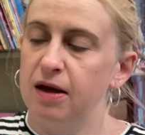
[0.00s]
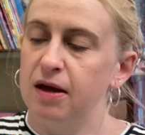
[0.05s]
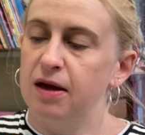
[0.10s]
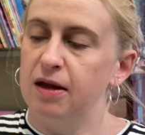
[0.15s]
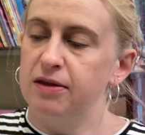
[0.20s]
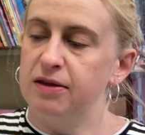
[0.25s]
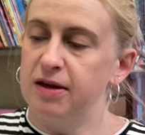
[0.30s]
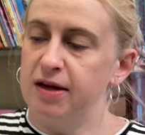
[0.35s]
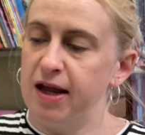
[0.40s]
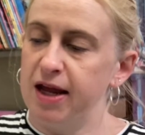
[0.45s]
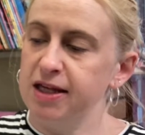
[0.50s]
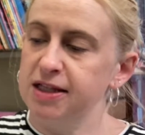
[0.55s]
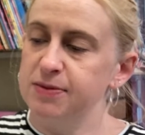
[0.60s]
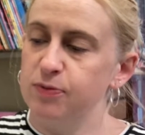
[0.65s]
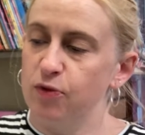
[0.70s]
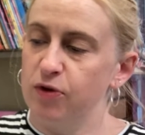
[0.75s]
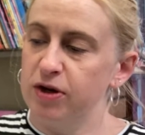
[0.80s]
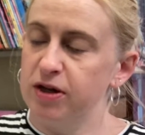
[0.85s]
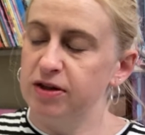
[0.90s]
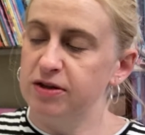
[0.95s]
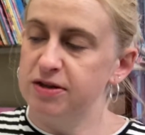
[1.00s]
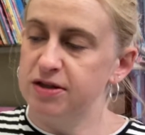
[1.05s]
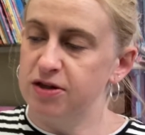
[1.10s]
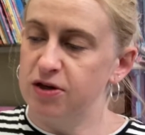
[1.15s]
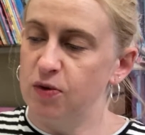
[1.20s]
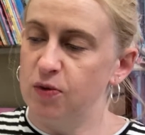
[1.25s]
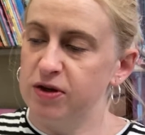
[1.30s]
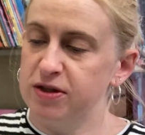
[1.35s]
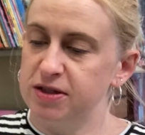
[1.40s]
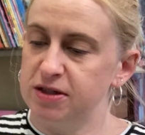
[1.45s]
The next morning the snow
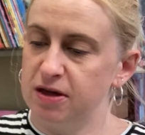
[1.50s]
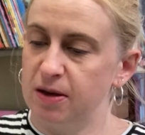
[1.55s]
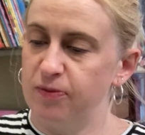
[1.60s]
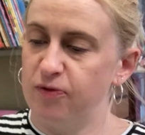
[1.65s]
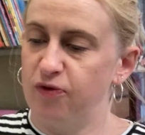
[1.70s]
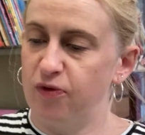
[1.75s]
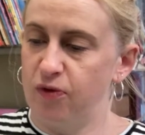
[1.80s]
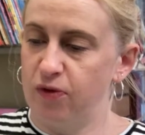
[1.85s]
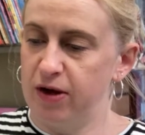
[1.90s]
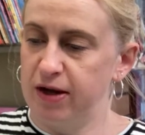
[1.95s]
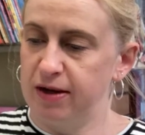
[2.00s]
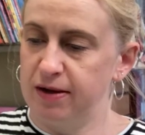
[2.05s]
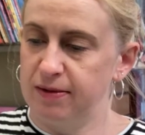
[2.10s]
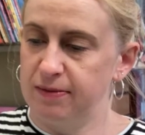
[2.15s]
had stopped falling,